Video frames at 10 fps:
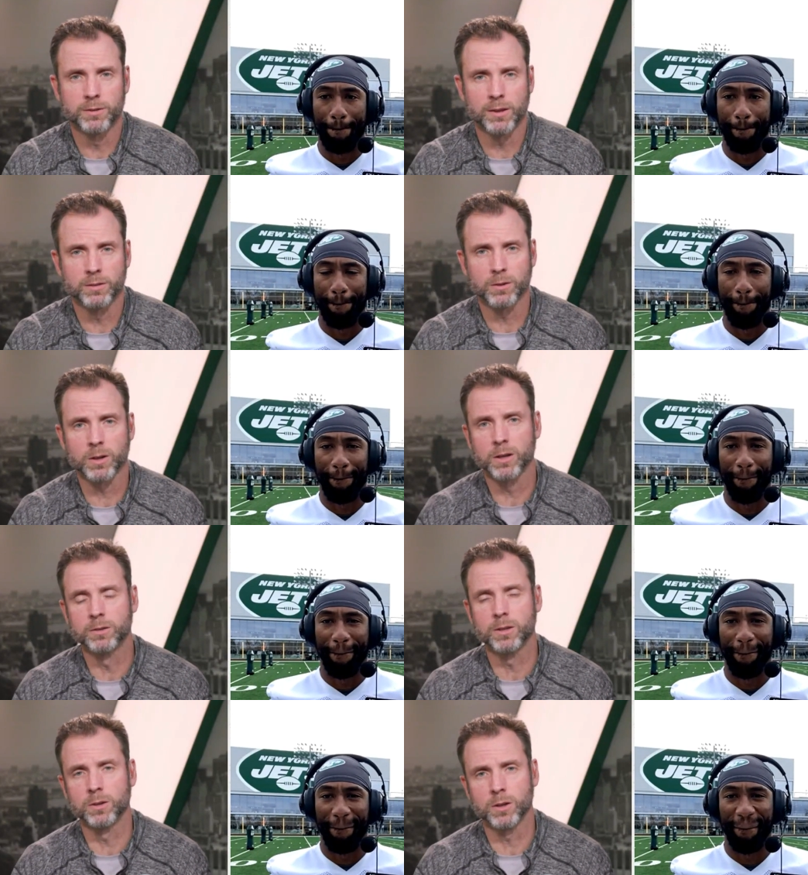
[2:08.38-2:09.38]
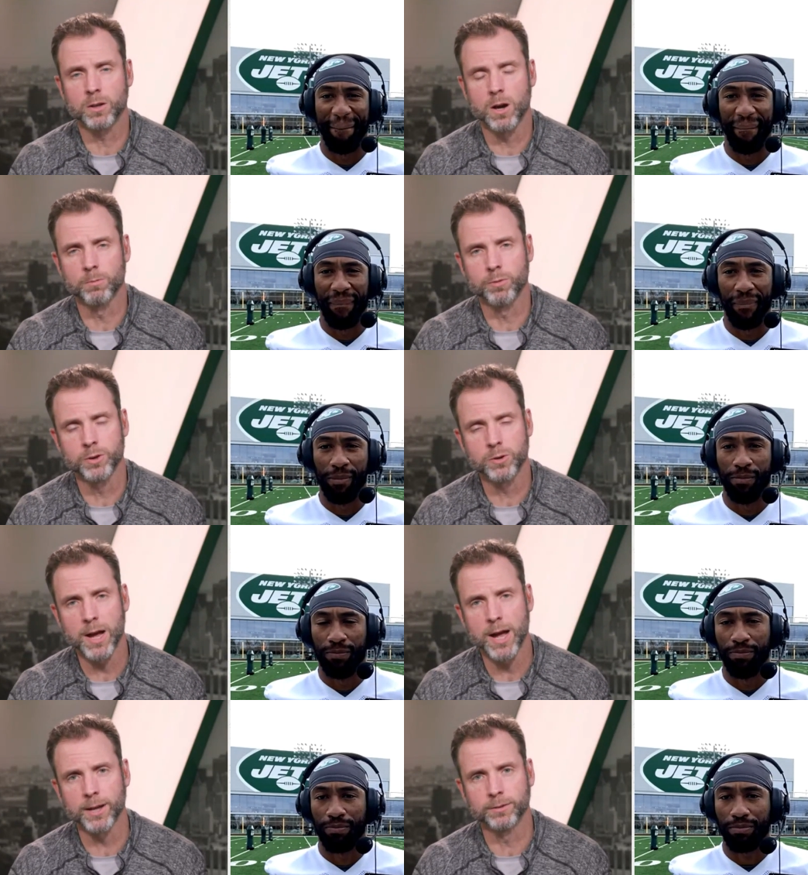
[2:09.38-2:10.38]
Speaker 1: Do you think they're going to continue to come for you
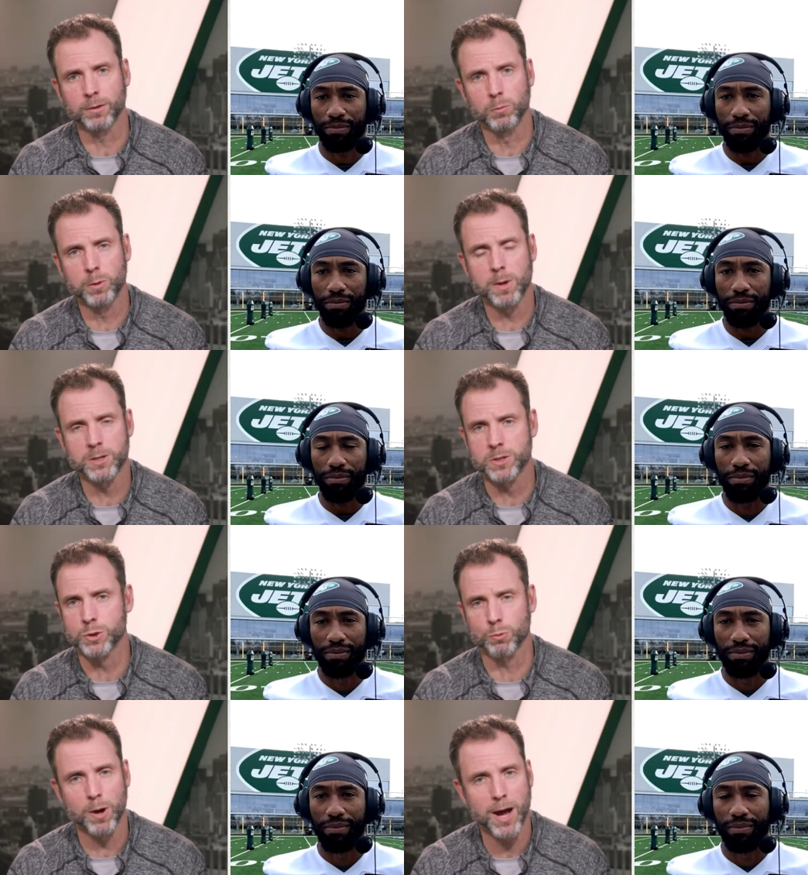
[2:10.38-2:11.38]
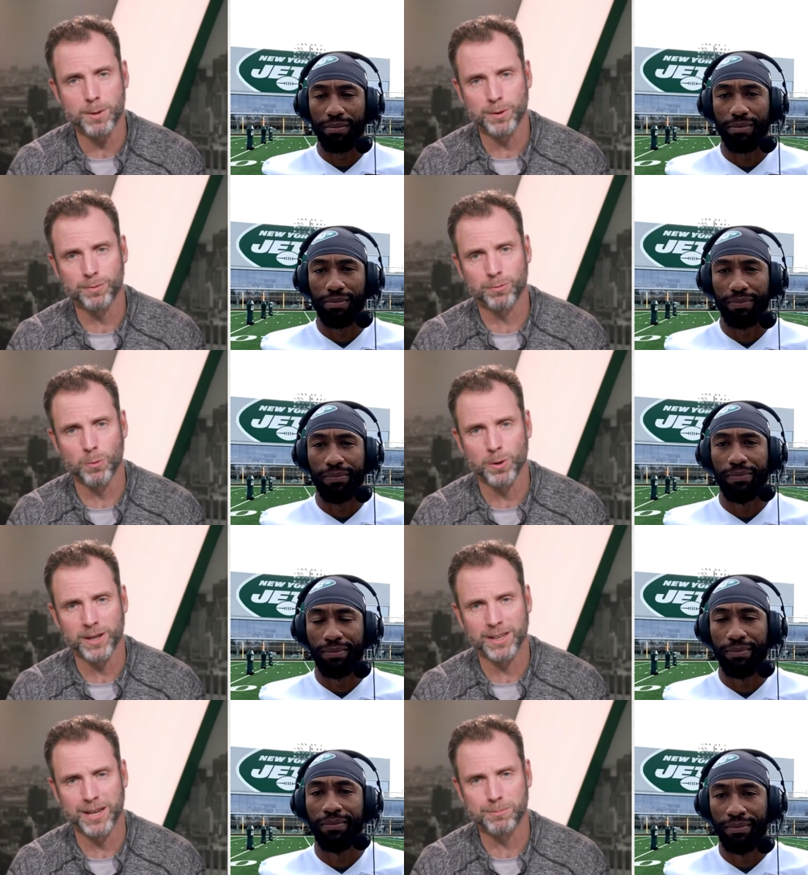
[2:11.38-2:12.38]
guys? Uh, we mentioned Sherrod
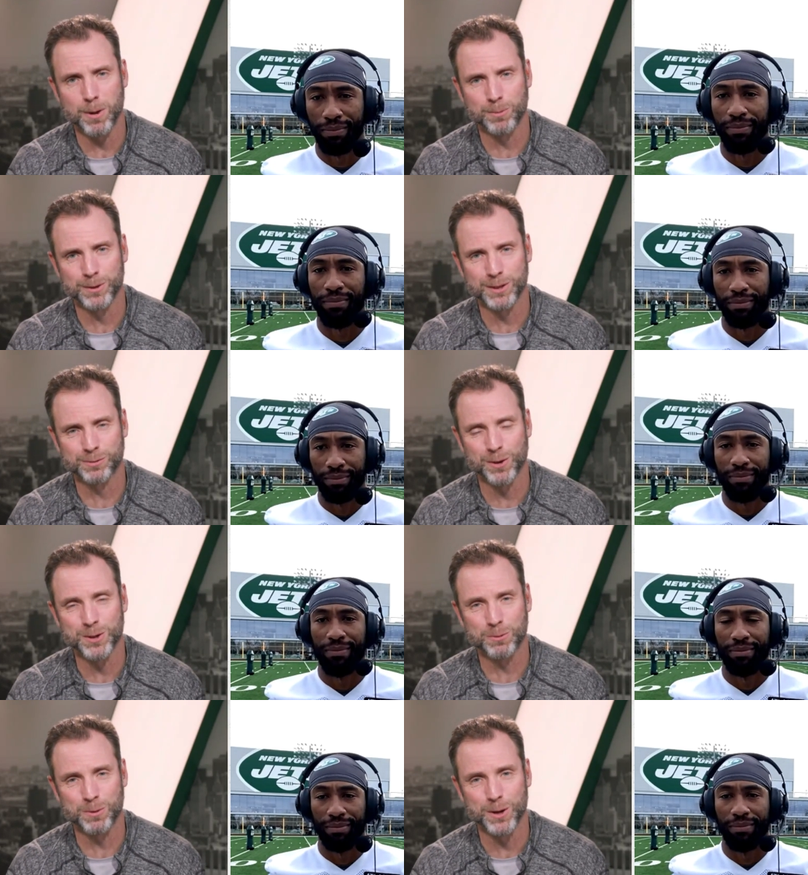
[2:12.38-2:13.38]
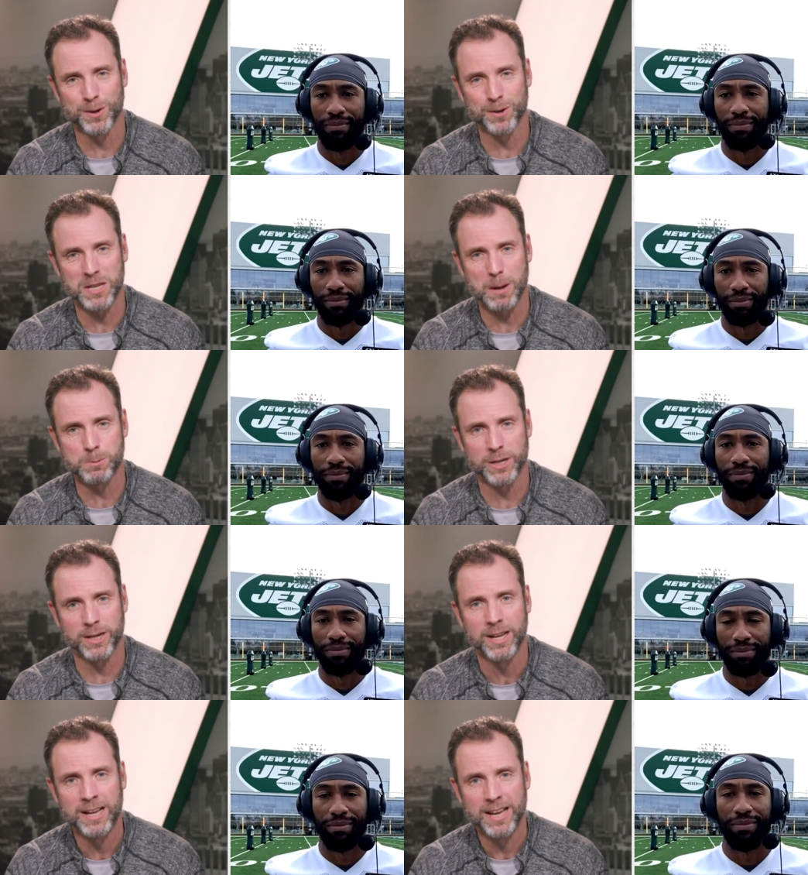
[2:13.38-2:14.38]
before. He came up with his first career
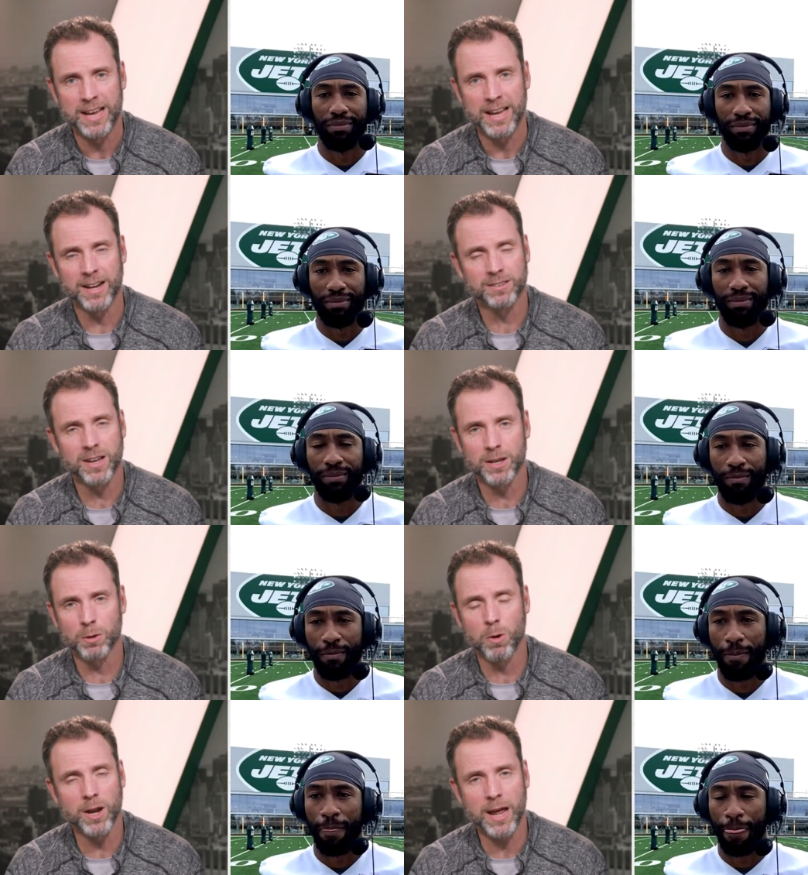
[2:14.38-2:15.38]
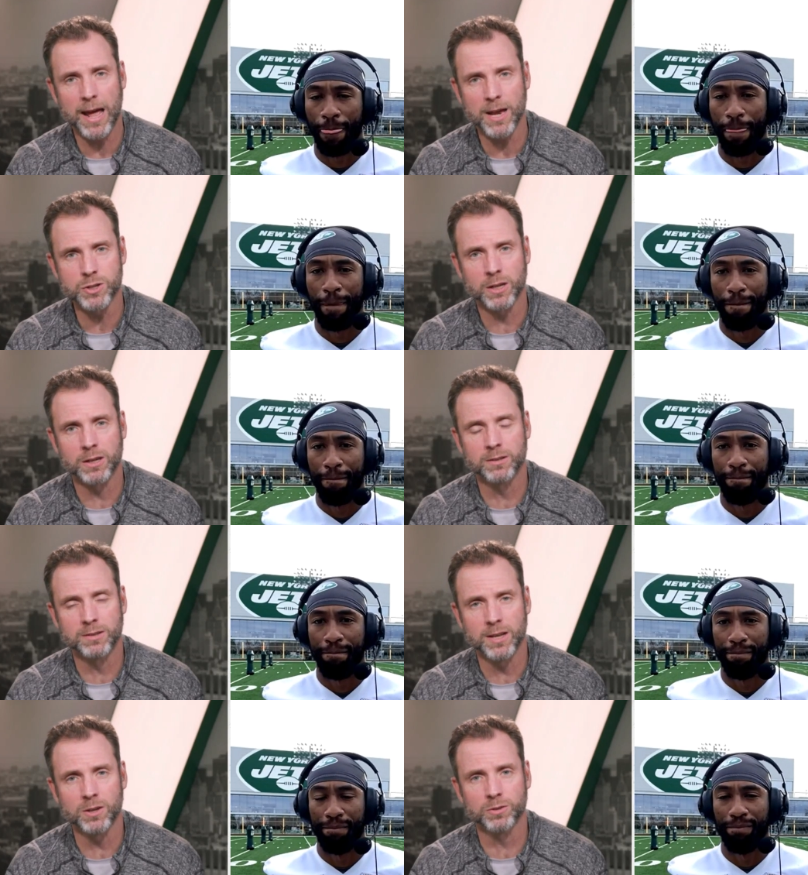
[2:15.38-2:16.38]
interception. And I'll tell you what, Ashtyn
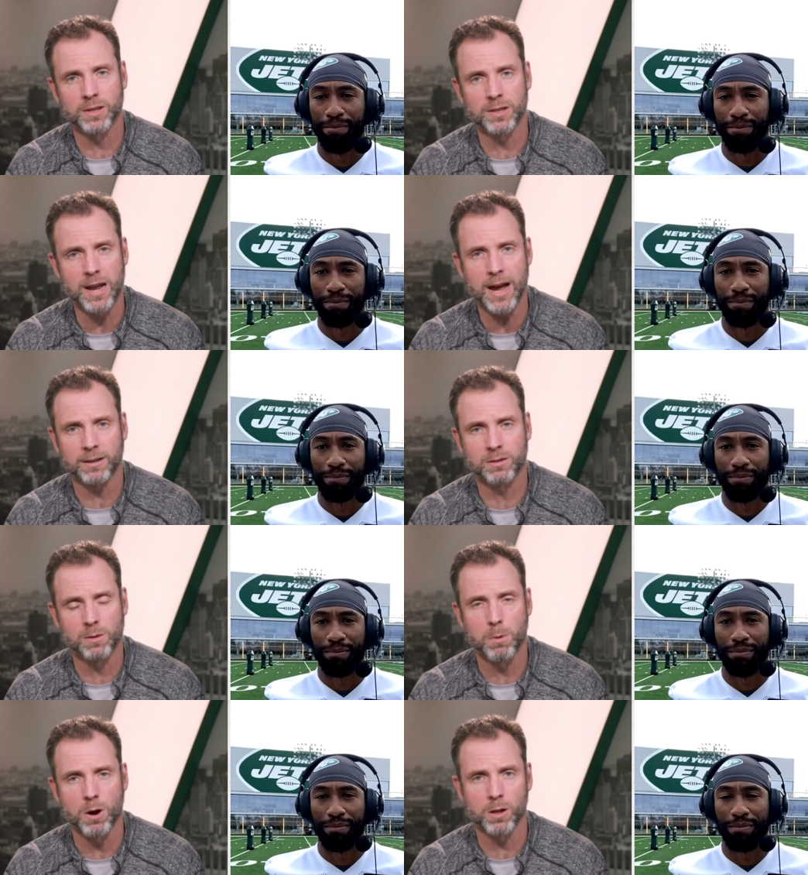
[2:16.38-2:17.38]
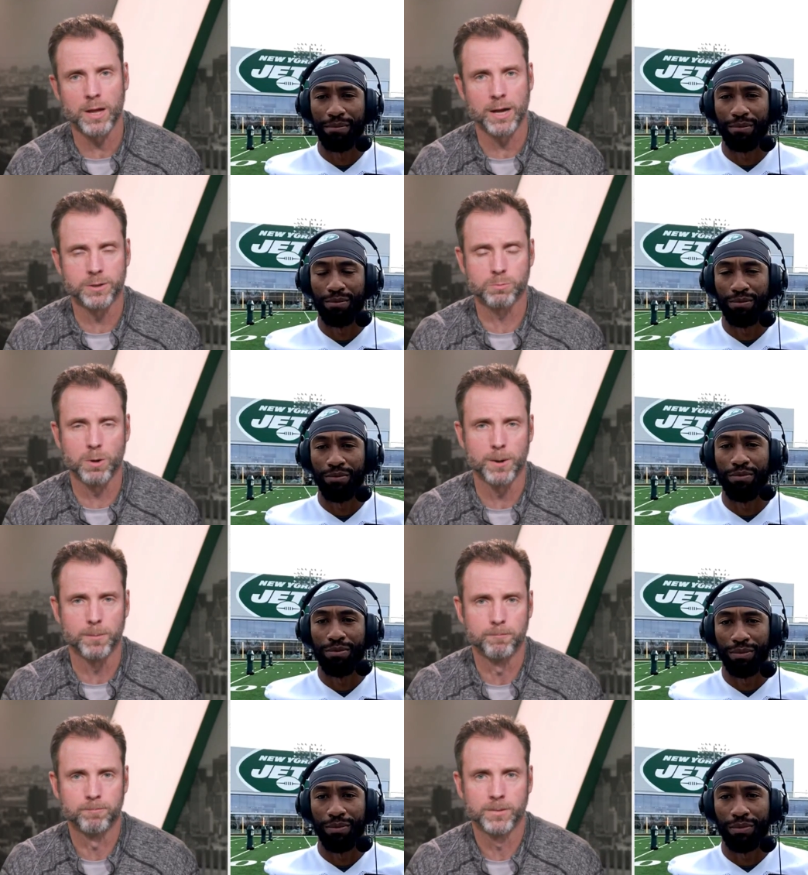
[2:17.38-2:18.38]
continues to knock the ball out as
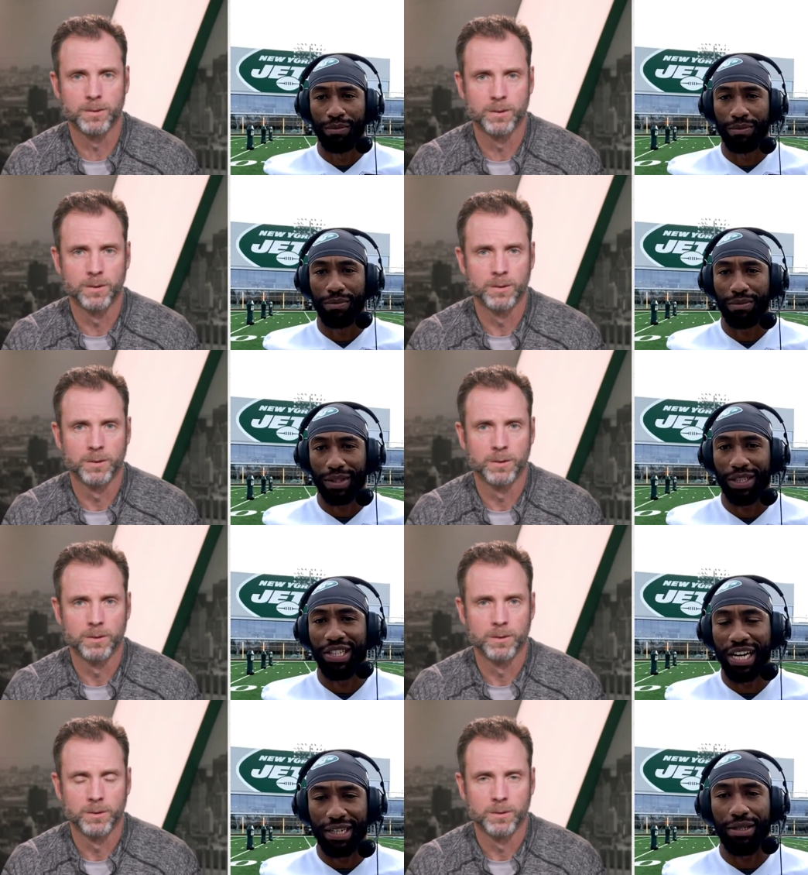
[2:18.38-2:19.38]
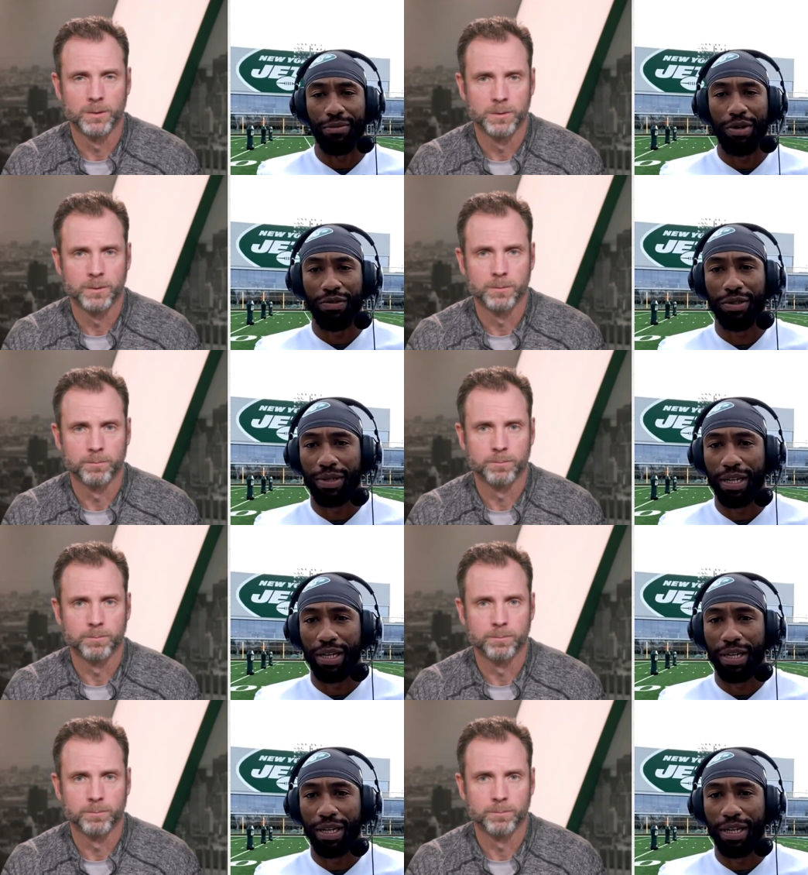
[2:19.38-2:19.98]
well.
Speaker 2: Shouts out to both of them